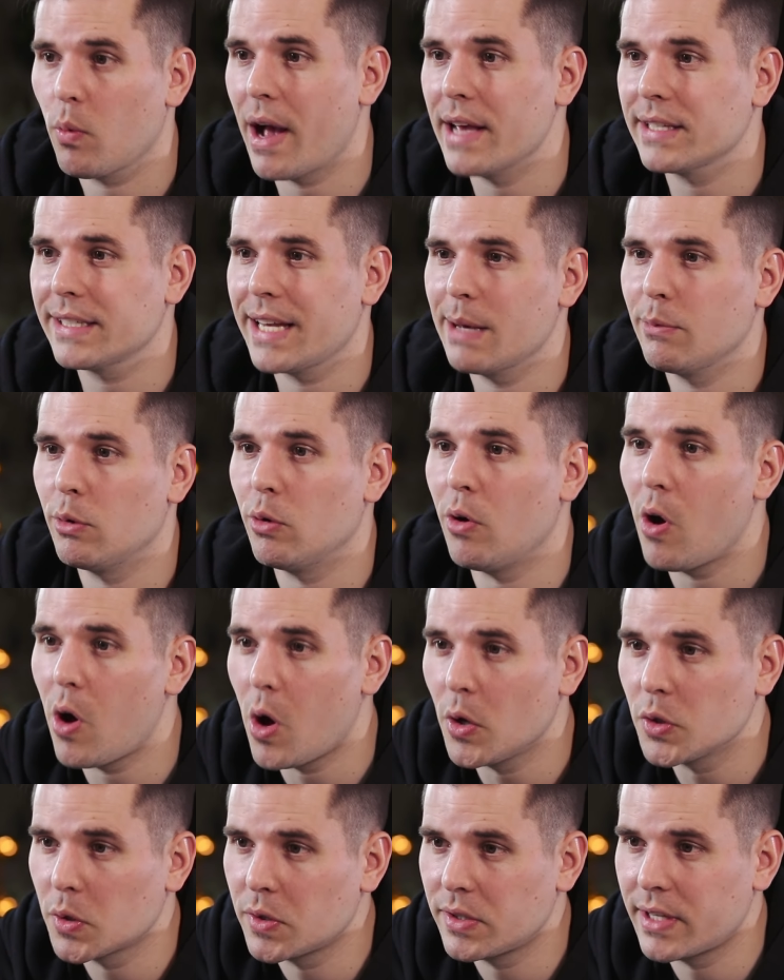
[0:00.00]
Wyze Cam will
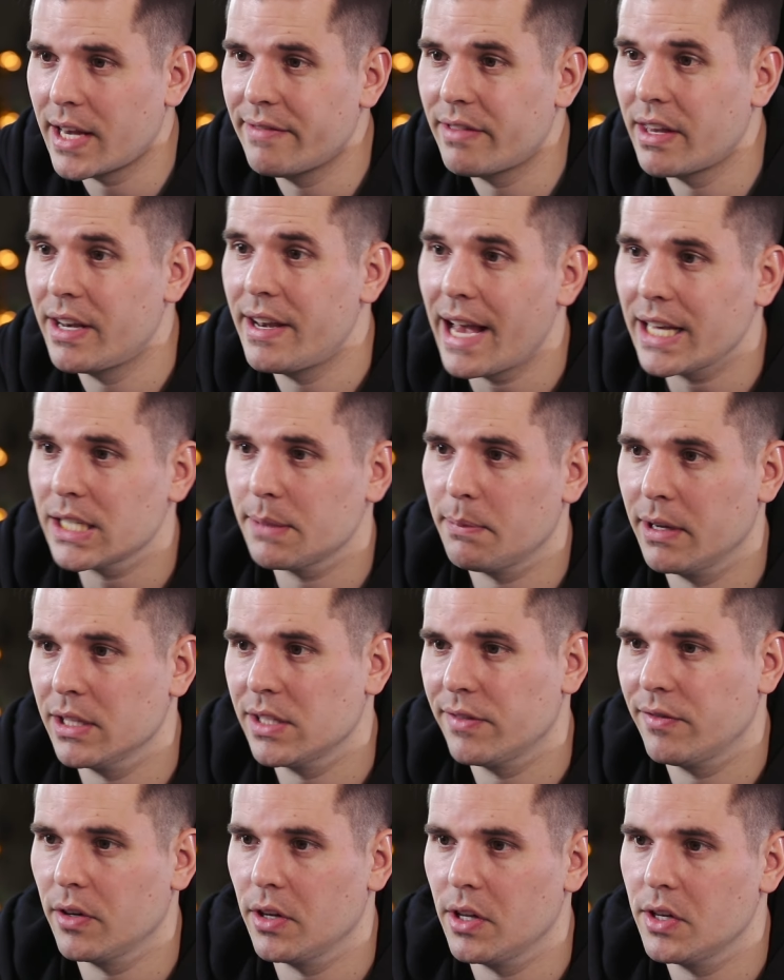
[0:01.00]
also save the next
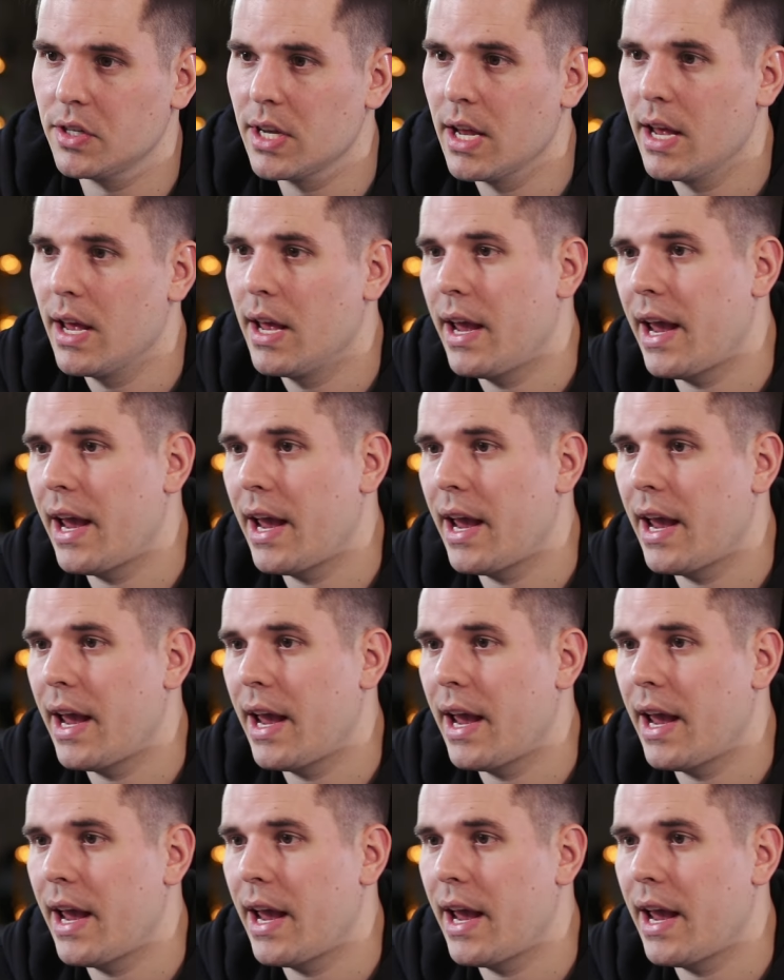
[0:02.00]
minute's footage,